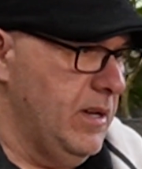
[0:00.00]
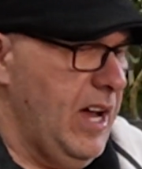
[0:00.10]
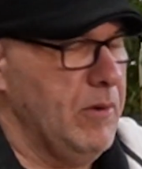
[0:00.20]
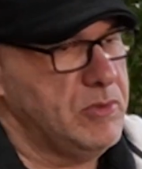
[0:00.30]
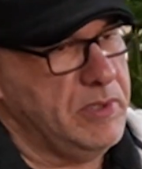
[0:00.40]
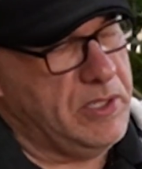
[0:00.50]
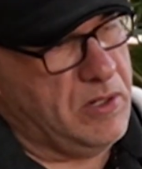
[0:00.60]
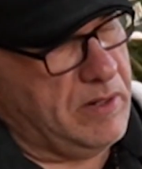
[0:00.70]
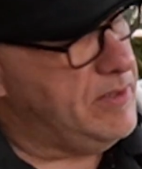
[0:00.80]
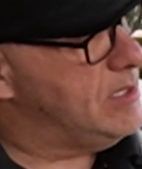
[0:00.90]
I was really
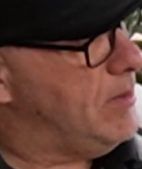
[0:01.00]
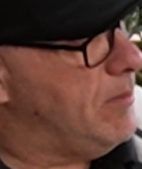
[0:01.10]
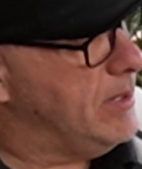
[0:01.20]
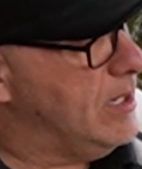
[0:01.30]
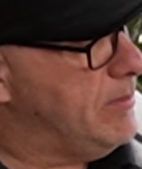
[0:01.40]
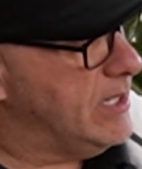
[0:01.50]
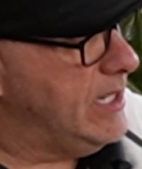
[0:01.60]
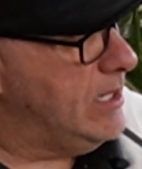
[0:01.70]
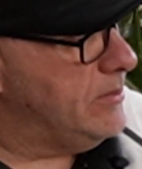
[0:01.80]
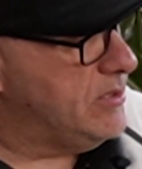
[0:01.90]
nervous about becoming a
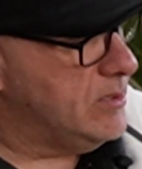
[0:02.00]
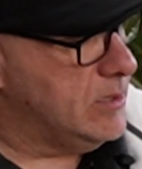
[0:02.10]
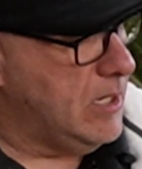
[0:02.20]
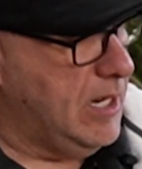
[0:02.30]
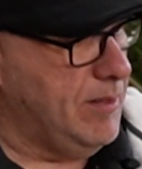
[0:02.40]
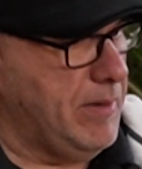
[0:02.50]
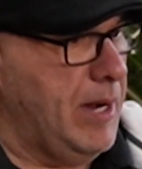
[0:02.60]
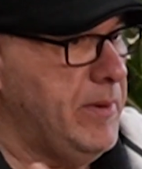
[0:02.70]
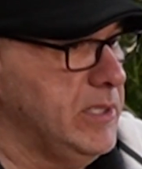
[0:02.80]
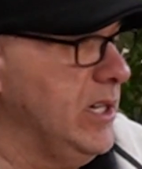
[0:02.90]
counselor. I'm
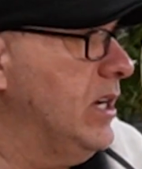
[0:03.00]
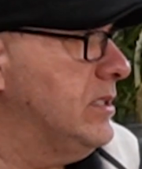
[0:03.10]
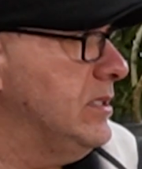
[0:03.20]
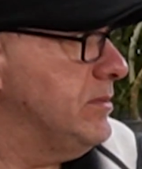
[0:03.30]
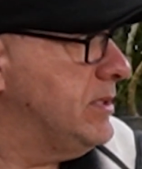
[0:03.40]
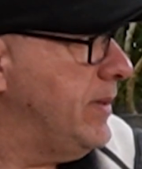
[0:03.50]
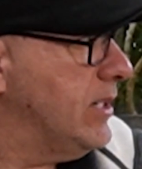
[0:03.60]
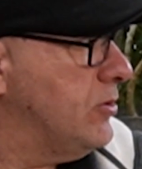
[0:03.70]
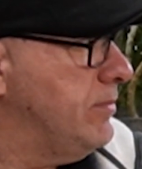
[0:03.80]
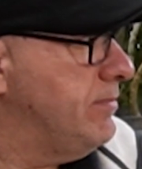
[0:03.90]
on the autism
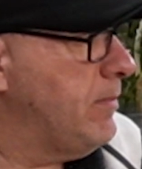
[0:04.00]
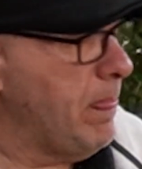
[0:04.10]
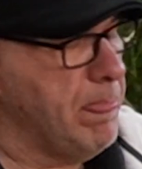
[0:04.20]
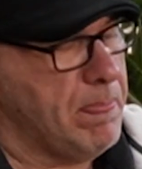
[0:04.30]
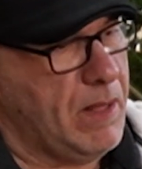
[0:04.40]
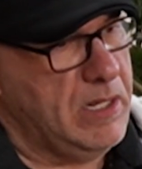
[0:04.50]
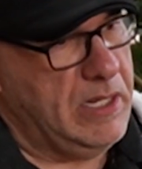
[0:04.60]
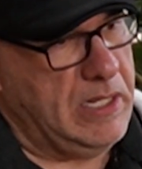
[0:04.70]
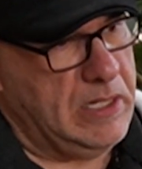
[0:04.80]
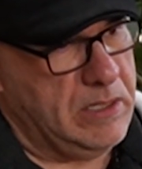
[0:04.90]
spectrum,
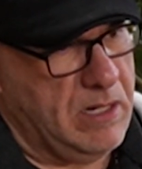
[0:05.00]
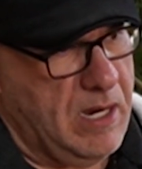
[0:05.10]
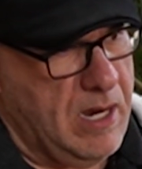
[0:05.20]
and